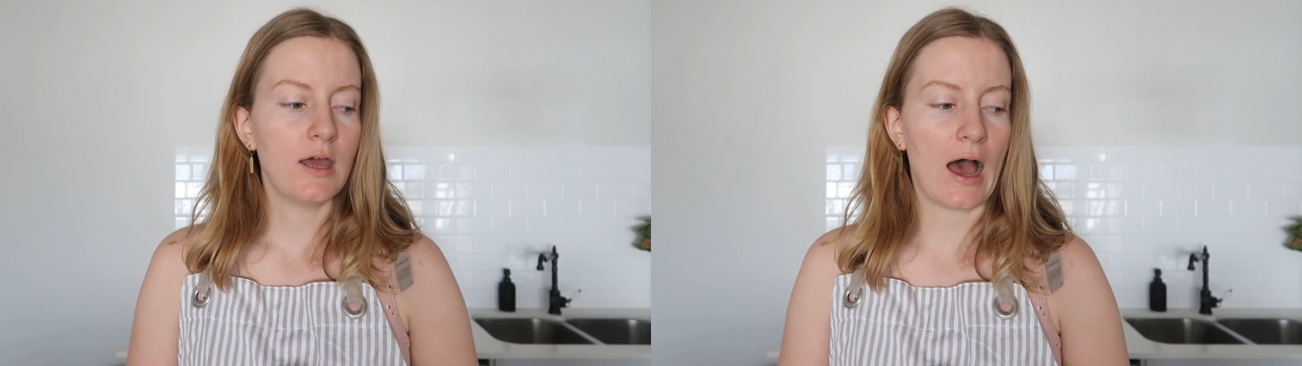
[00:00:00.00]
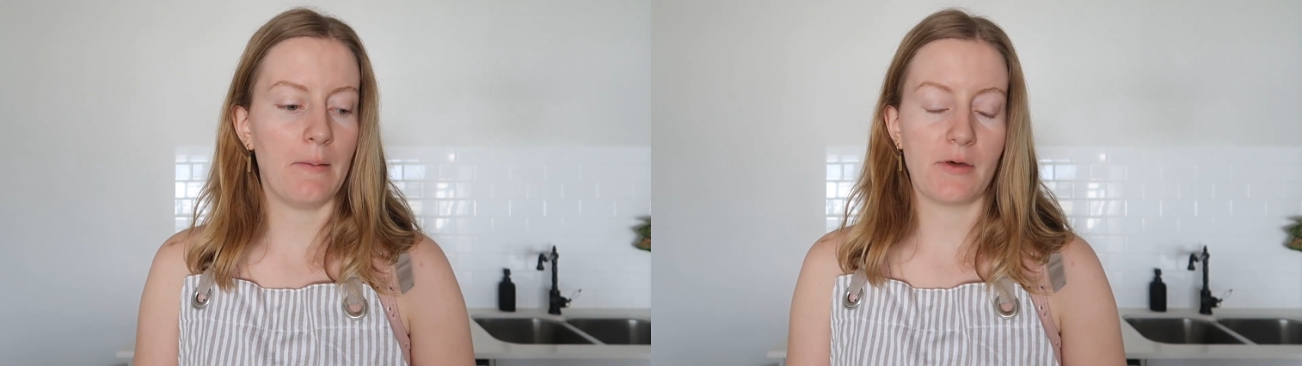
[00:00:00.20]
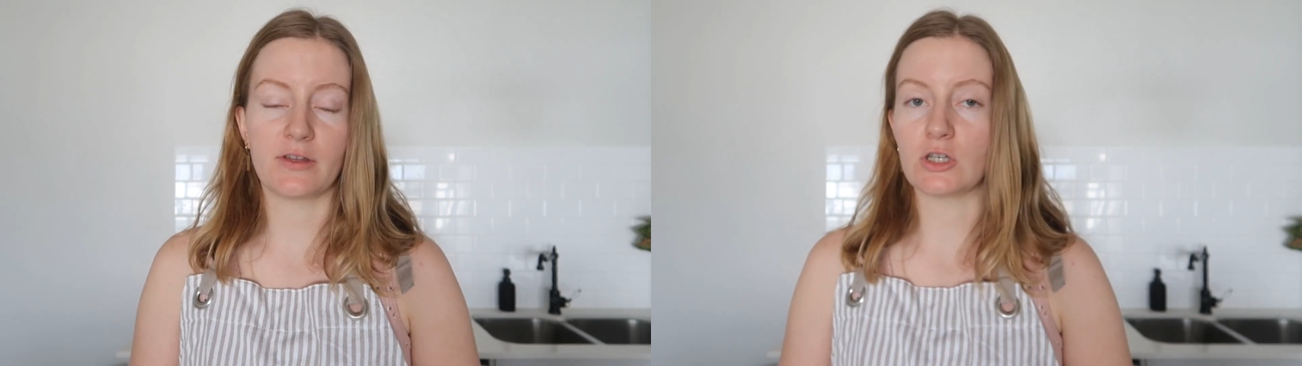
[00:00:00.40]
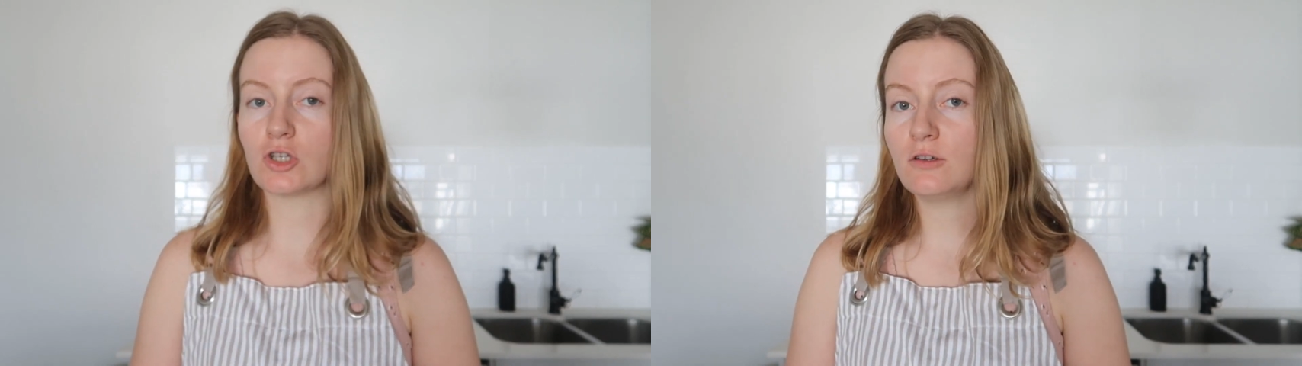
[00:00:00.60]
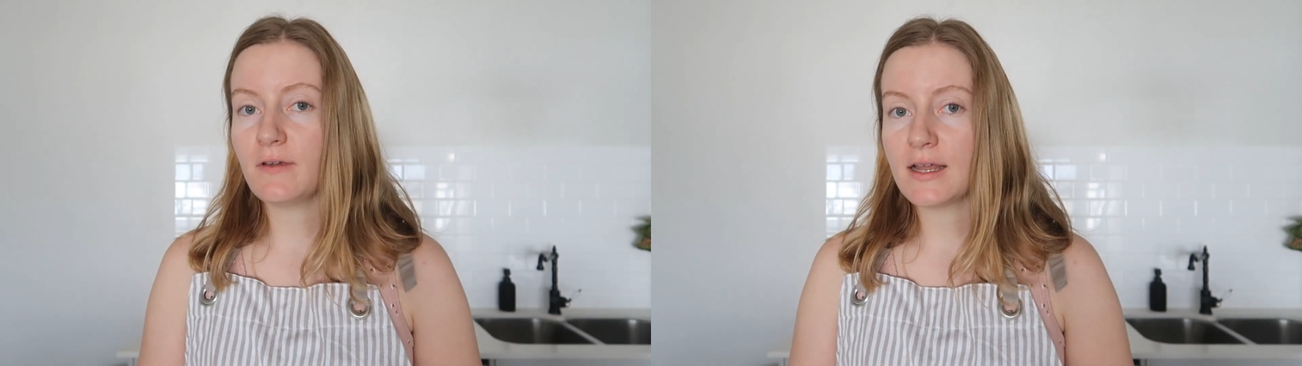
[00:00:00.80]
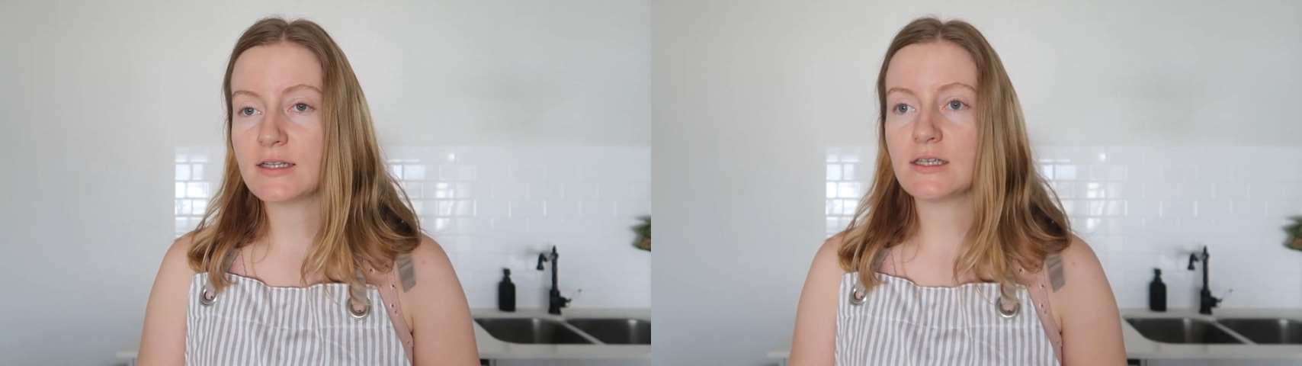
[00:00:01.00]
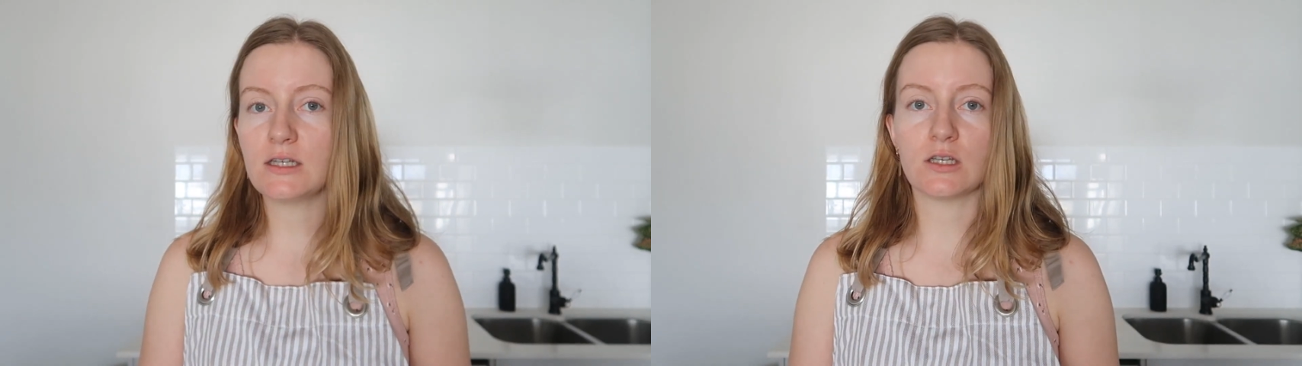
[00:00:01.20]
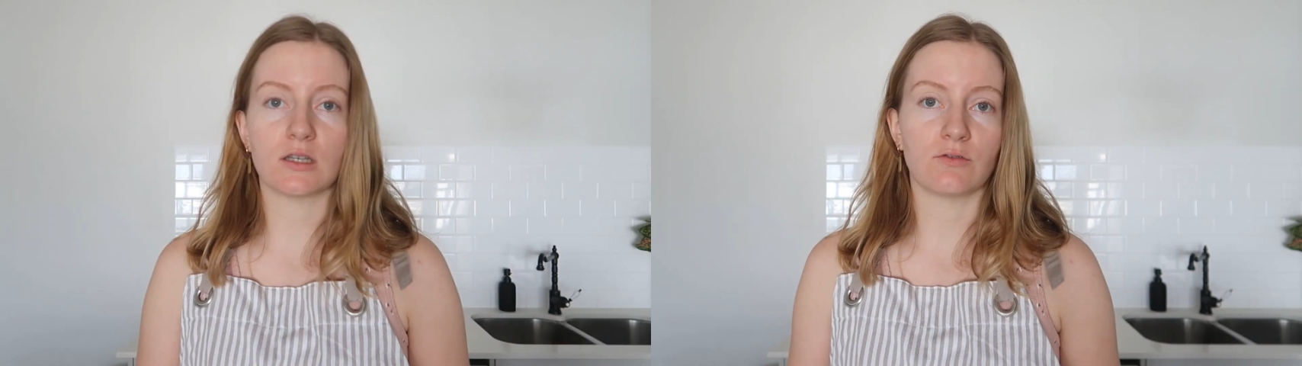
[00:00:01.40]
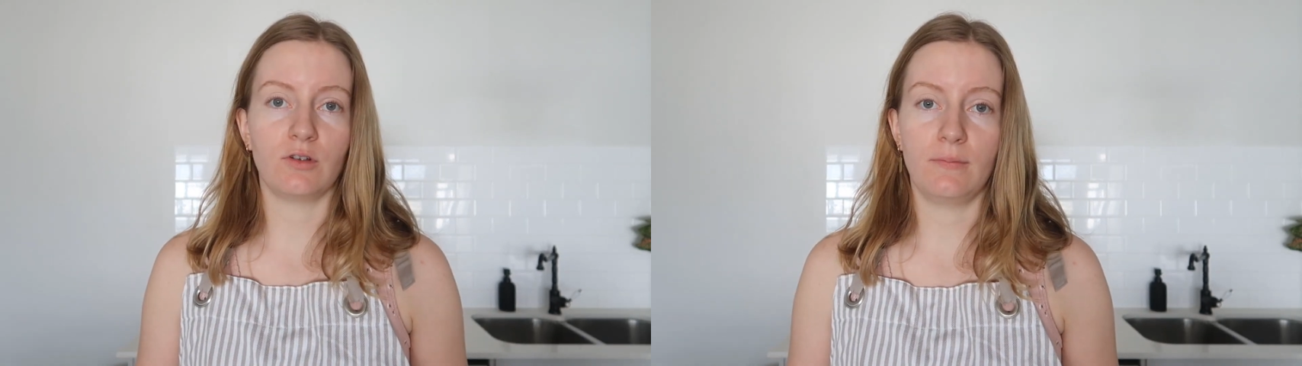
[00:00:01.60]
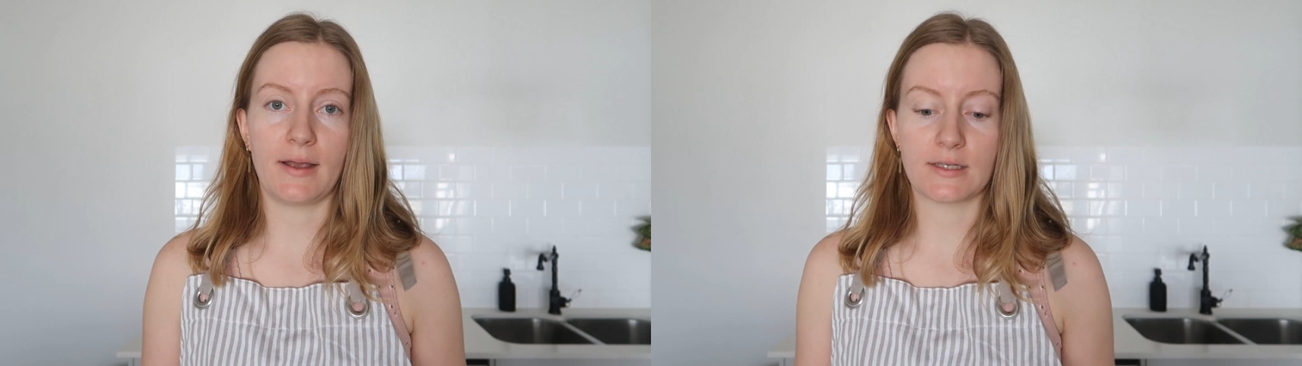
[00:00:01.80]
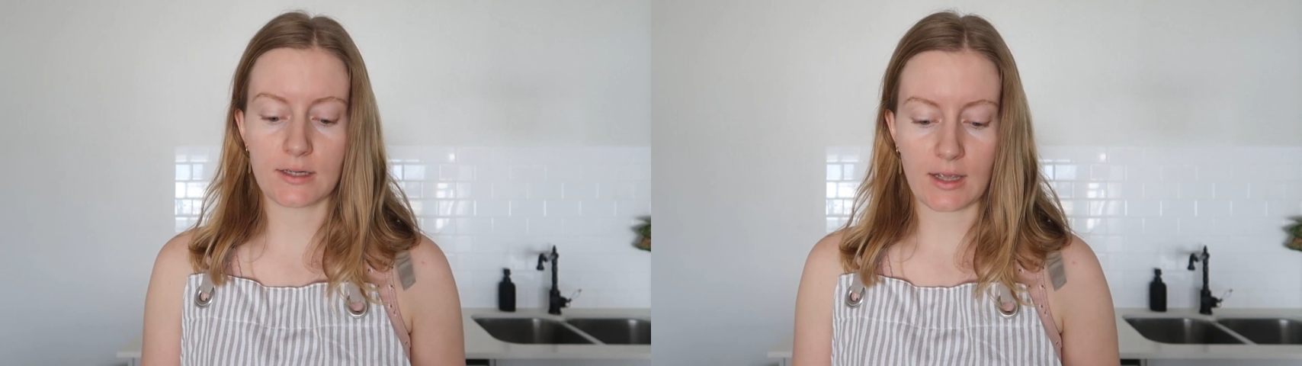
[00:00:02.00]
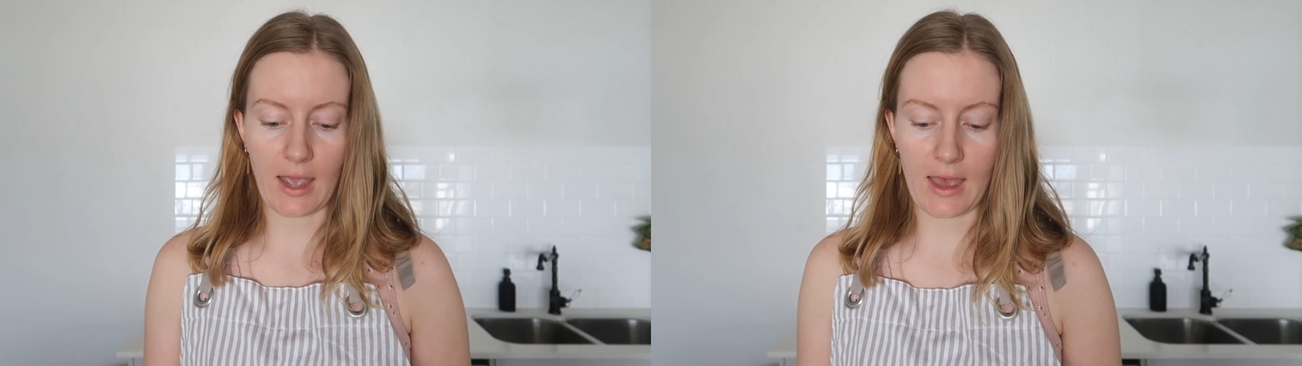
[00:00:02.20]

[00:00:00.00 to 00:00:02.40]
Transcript: nothing too fancy, just like really basic.